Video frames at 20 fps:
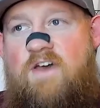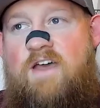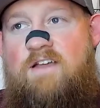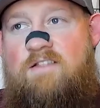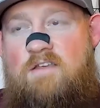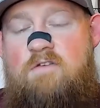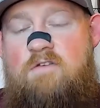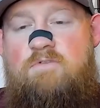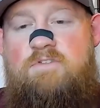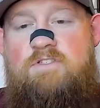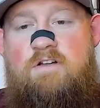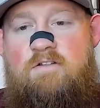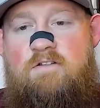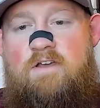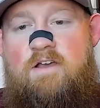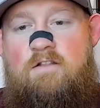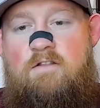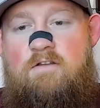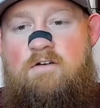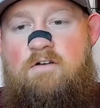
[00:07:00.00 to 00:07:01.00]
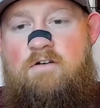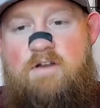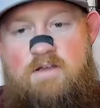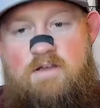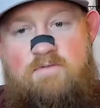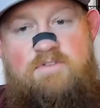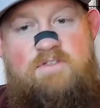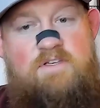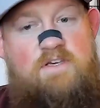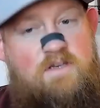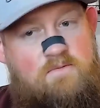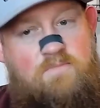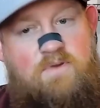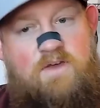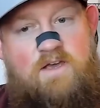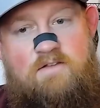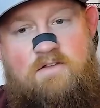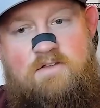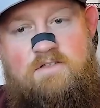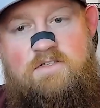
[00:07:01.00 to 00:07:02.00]
fact that he was there that long and he was getting
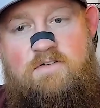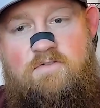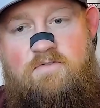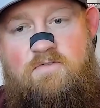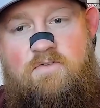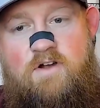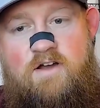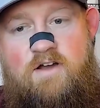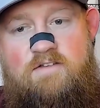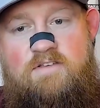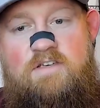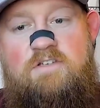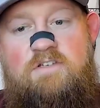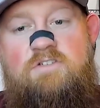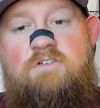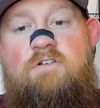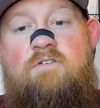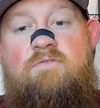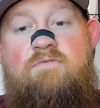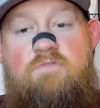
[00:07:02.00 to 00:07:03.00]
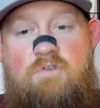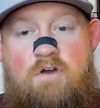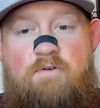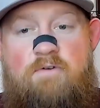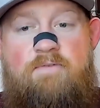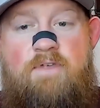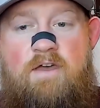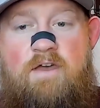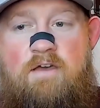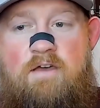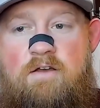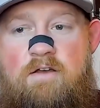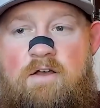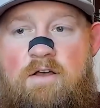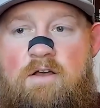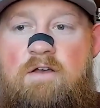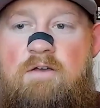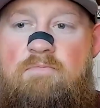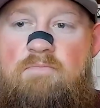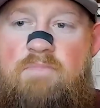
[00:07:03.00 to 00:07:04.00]
paid these overrides, he should have known that.
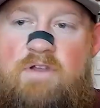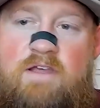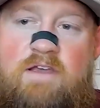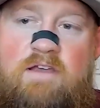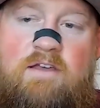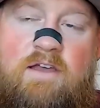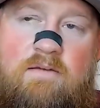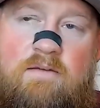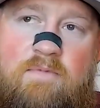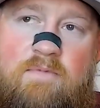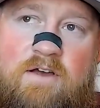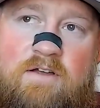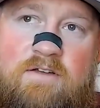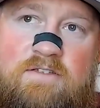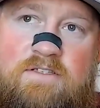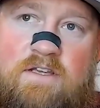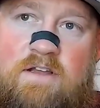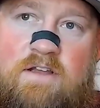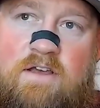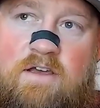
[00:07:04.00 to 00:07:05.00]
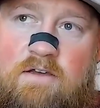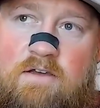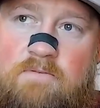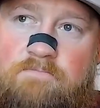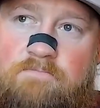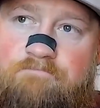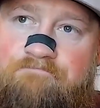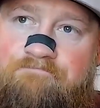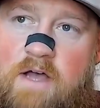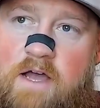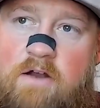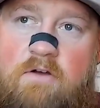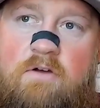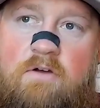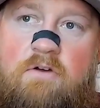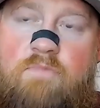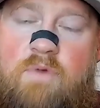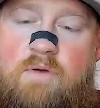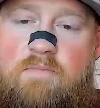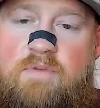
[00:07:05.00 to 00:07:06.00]
But he came out and said, "Hey, I don't
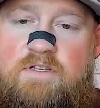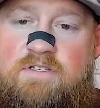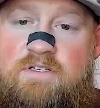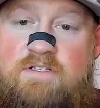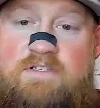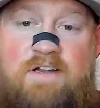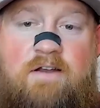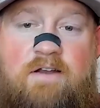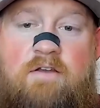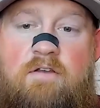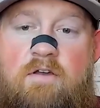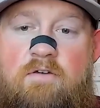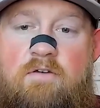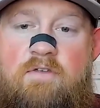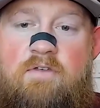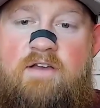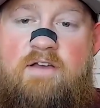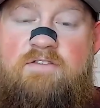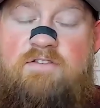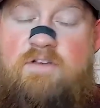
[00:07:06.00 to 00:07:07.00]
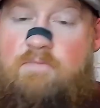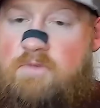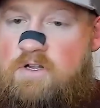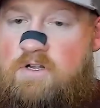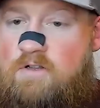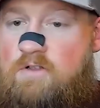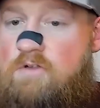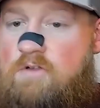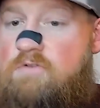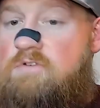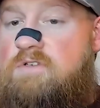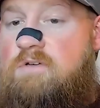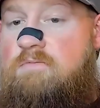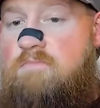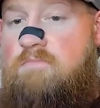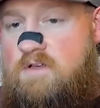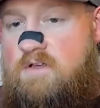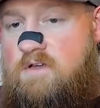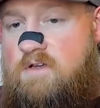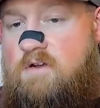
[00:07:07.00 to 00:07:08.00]
own my business. I didn't know that. So I'm going to lose a
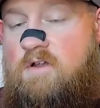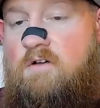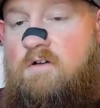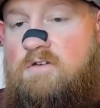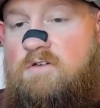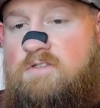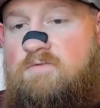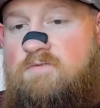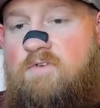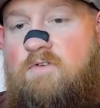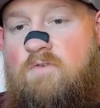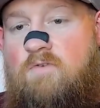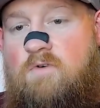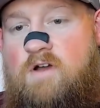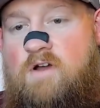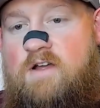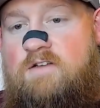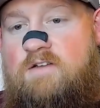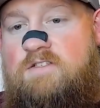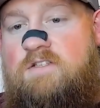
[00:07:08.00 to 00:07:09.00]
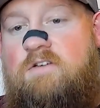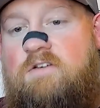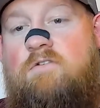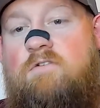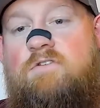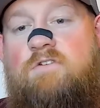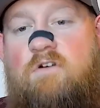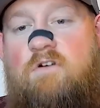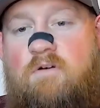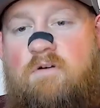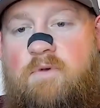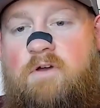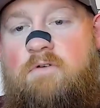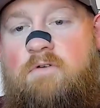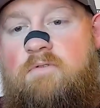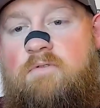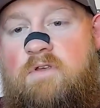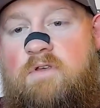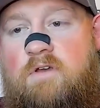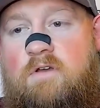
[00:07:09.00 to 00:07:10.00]
million dollars of overrides to go start my
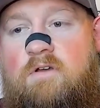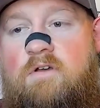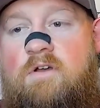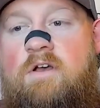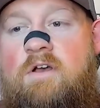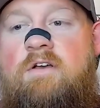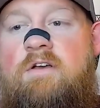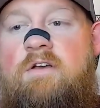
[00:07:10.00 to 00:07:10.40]
own thing.